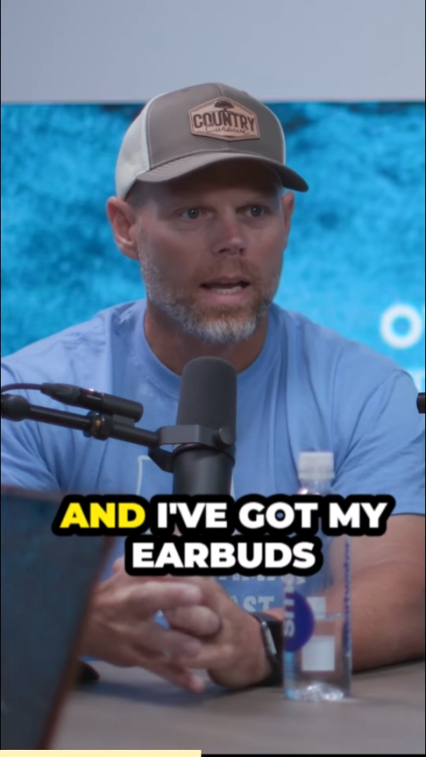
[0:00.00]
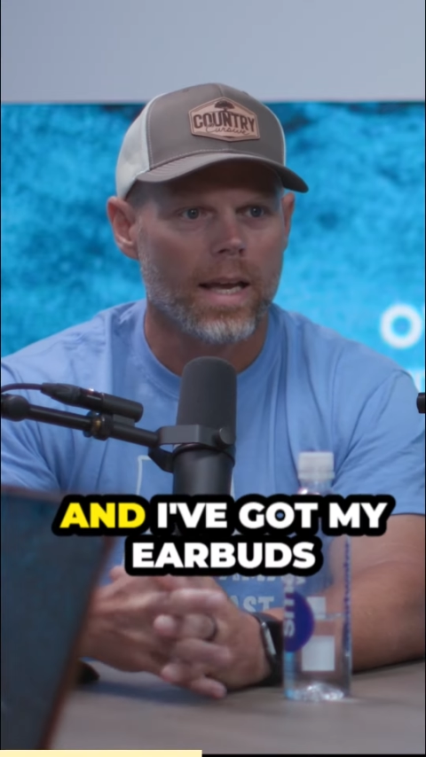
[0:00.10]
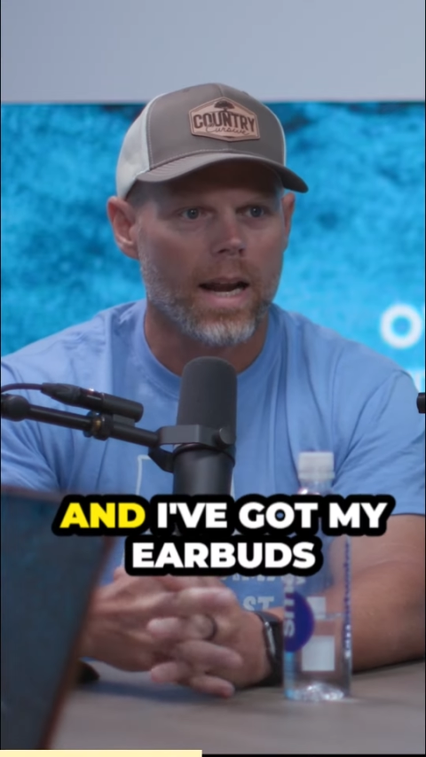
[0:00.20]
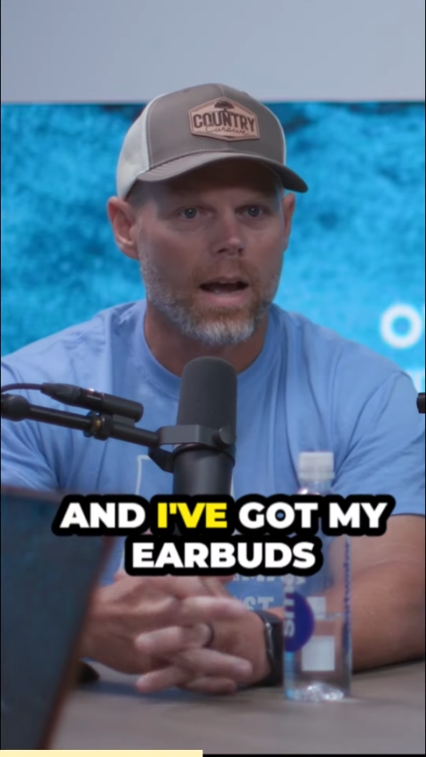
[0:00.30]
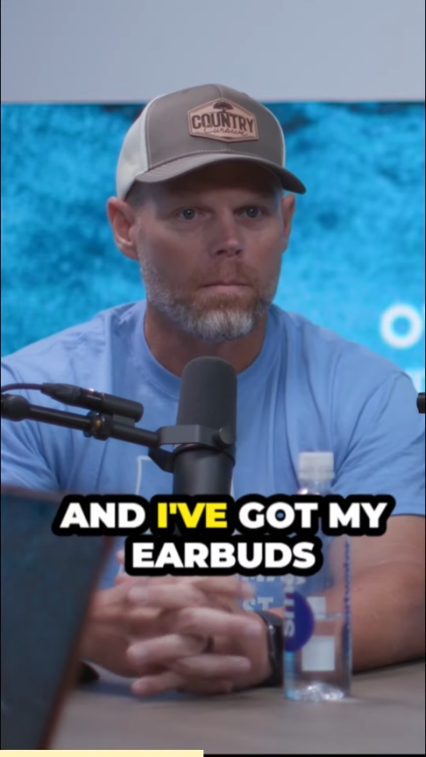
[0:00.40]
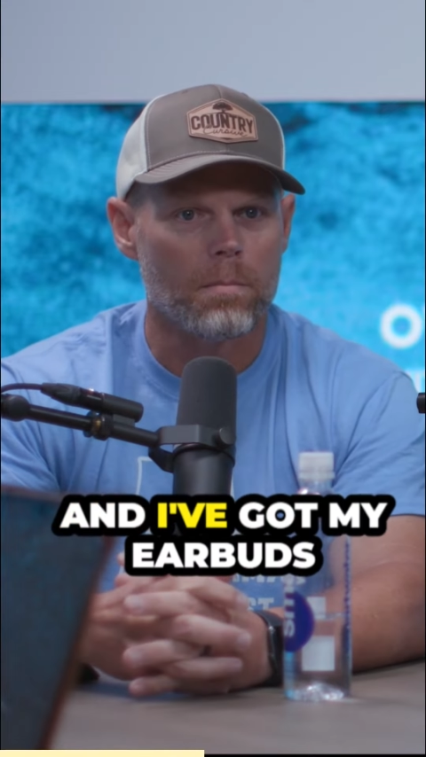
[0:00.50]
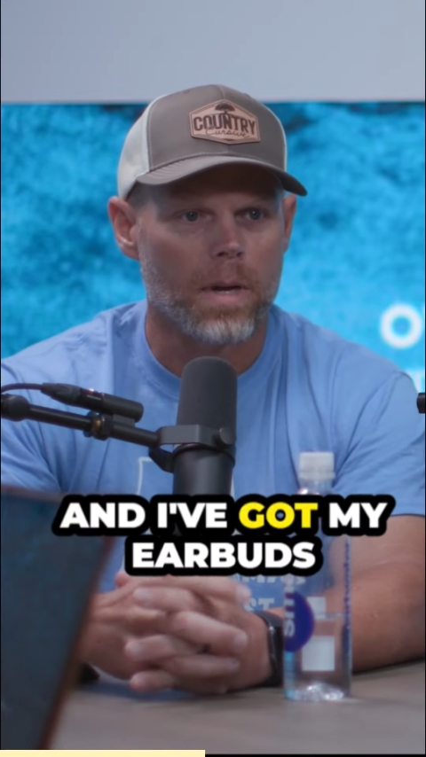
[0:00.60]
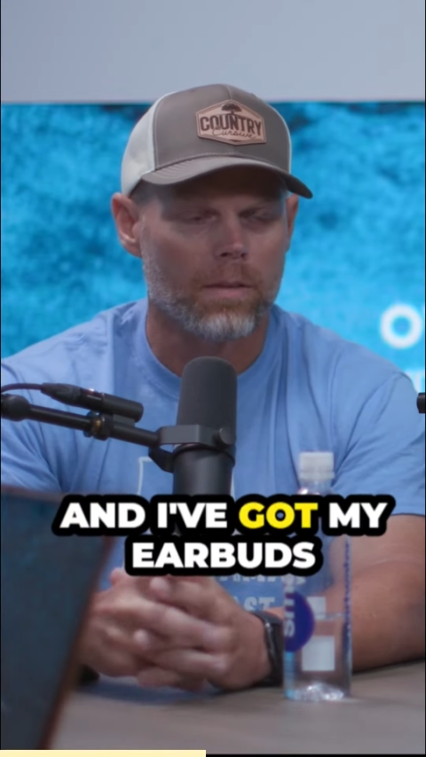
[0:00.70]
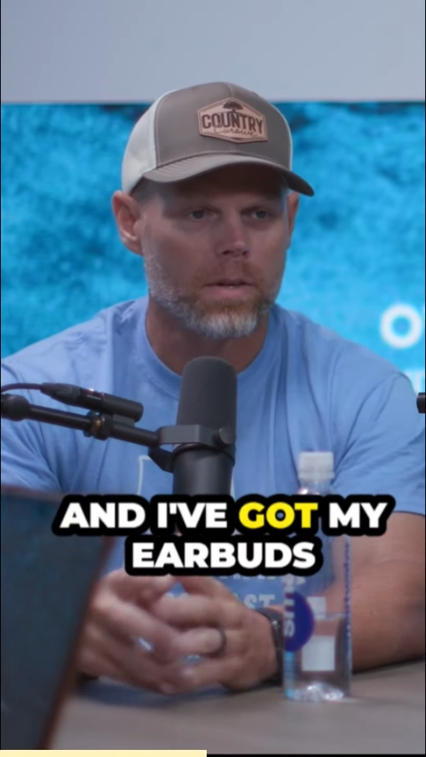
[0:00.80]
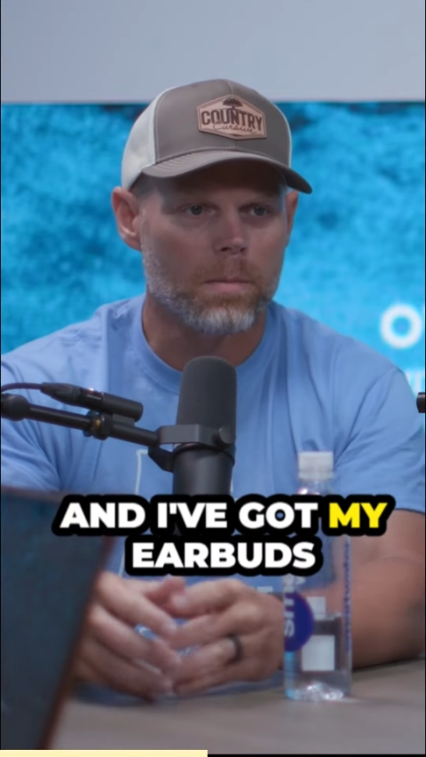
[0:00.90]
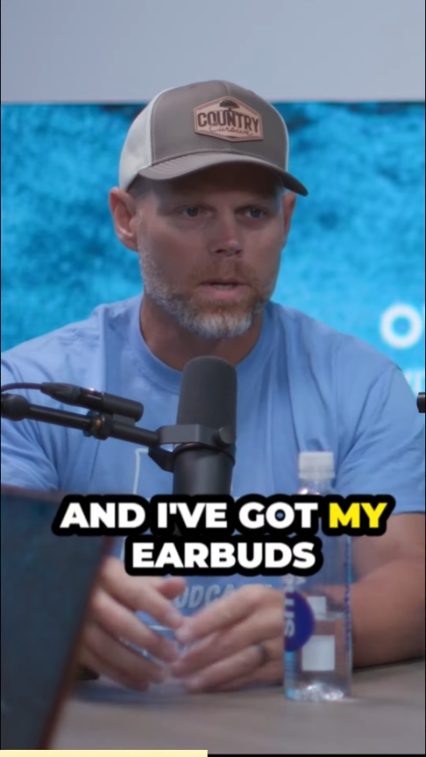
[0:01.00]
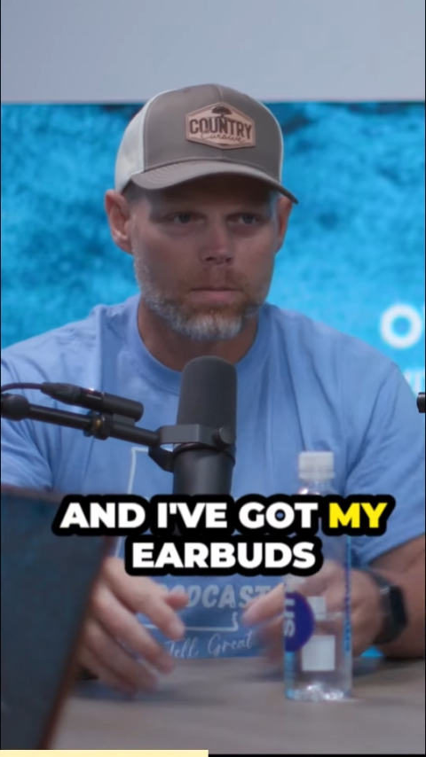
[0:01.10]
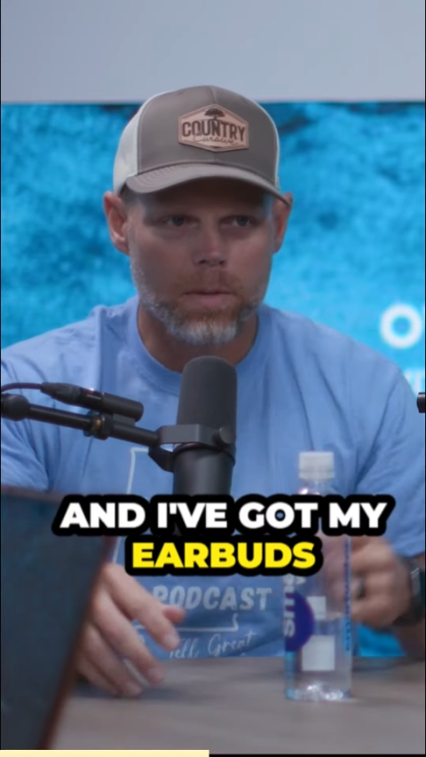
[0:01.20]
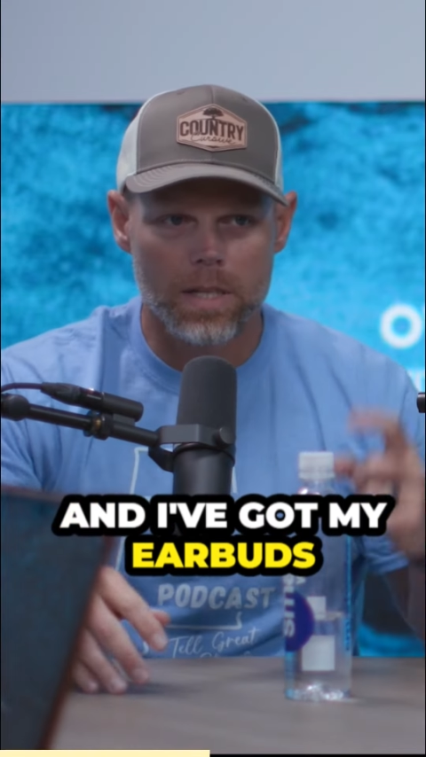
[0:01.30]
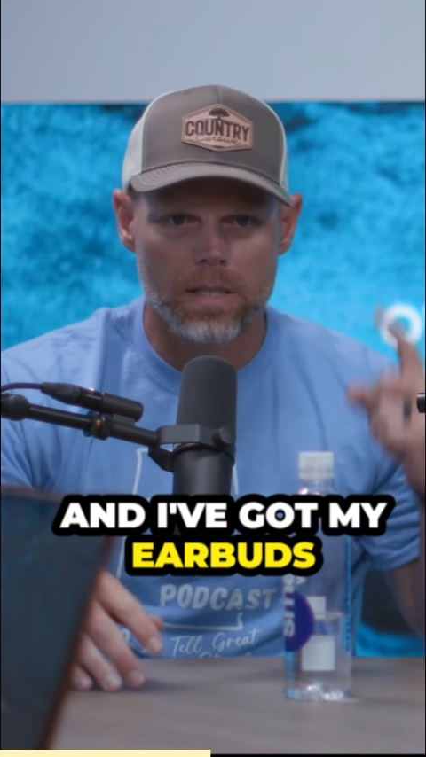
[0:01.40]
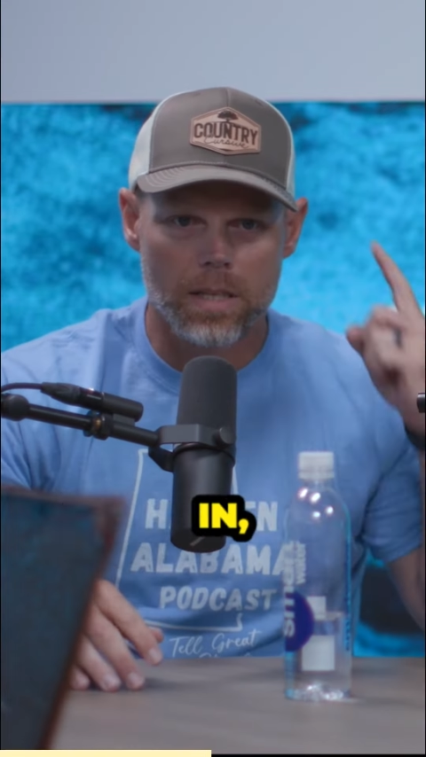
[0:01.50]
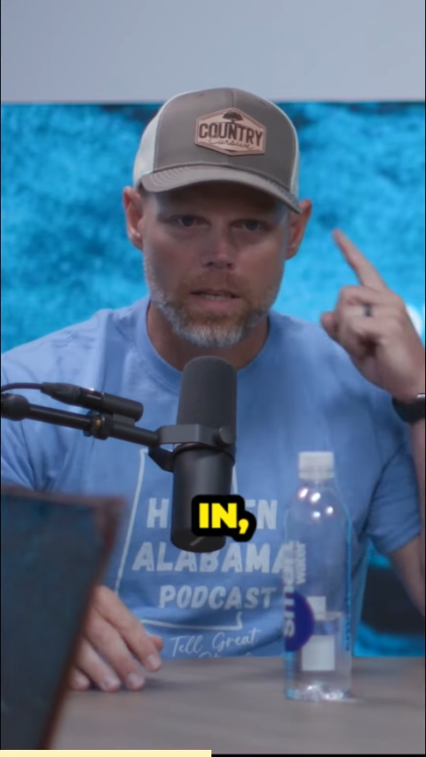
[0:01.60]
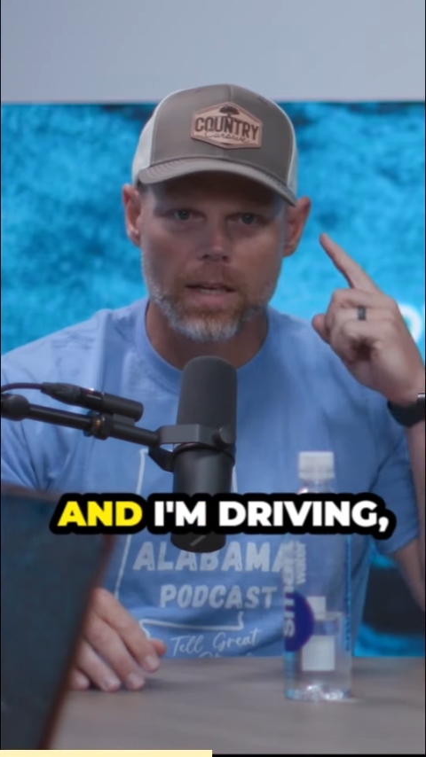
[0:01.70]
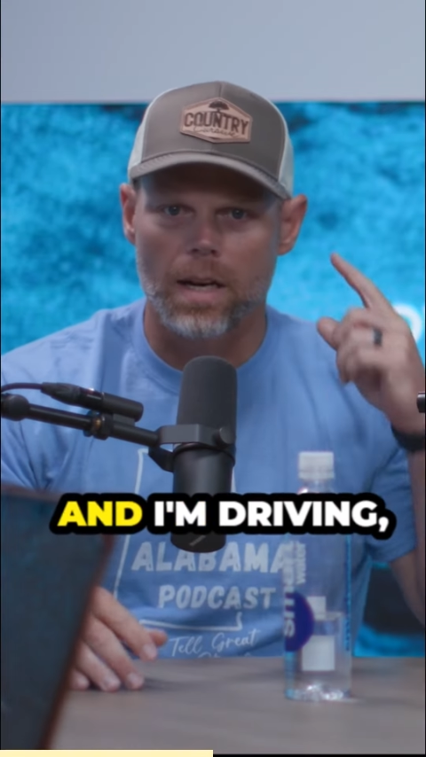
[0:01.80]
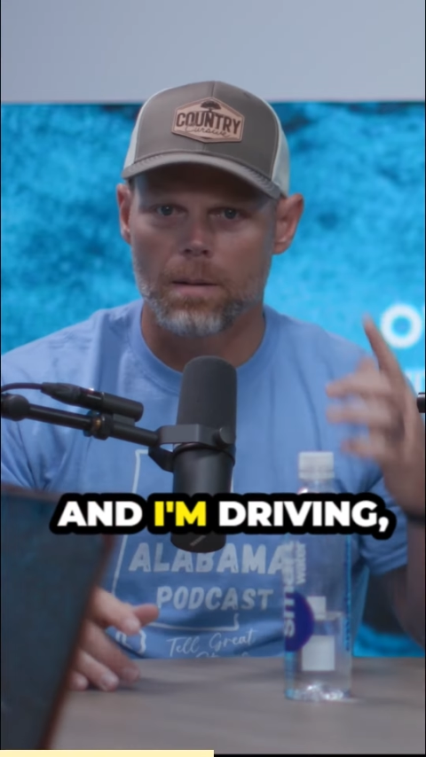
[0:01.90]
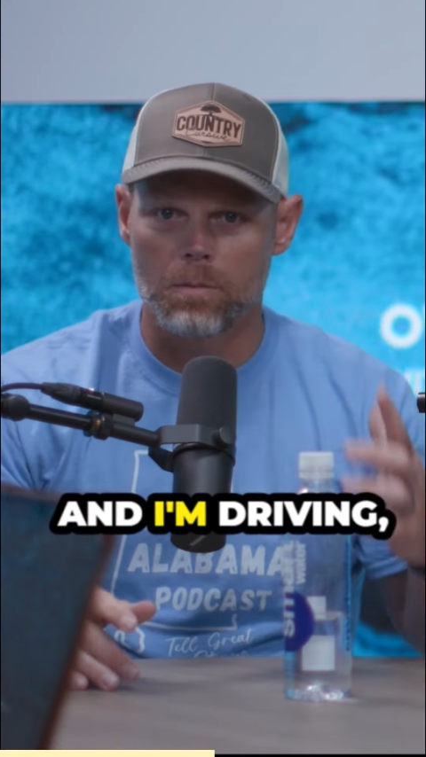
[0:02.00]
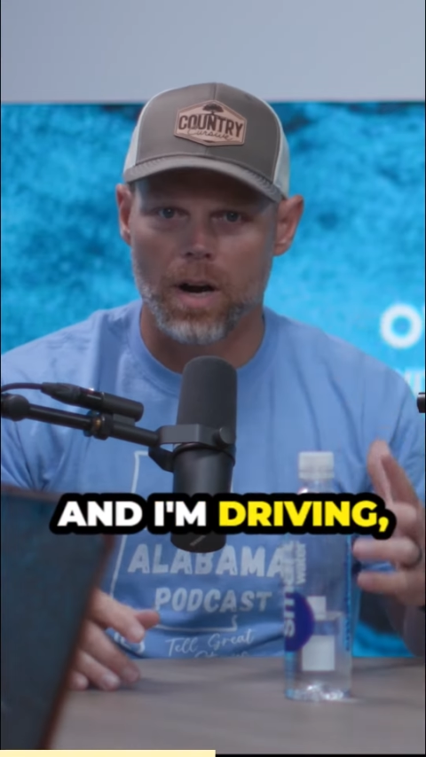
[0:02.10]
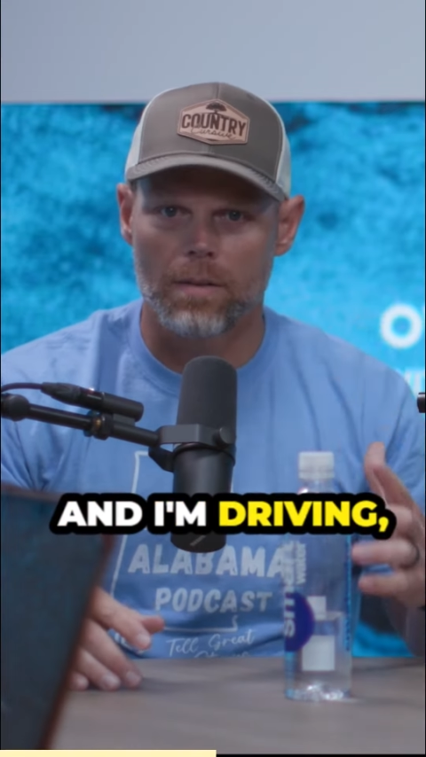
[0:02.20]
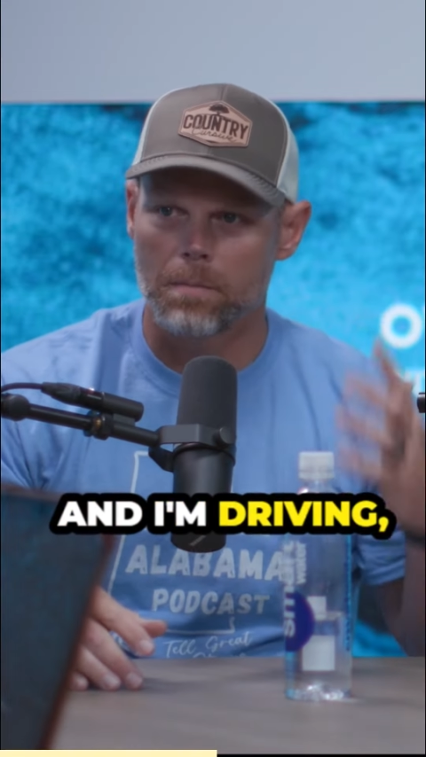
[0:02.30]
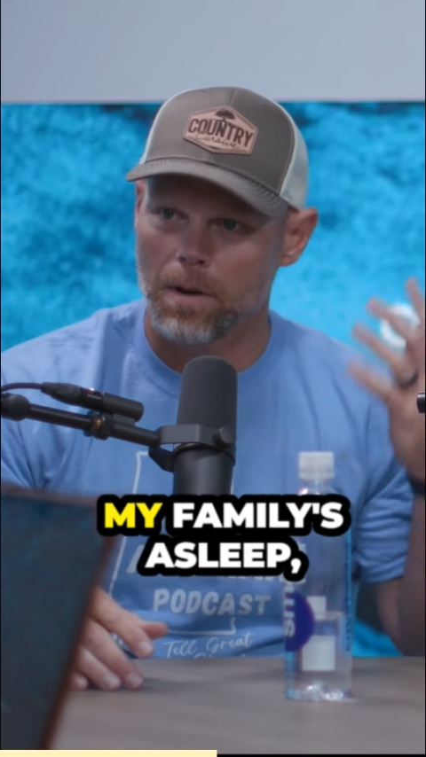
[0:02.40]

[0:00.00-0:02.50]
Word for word: and I'm I've got my earbuds in and I'm driving.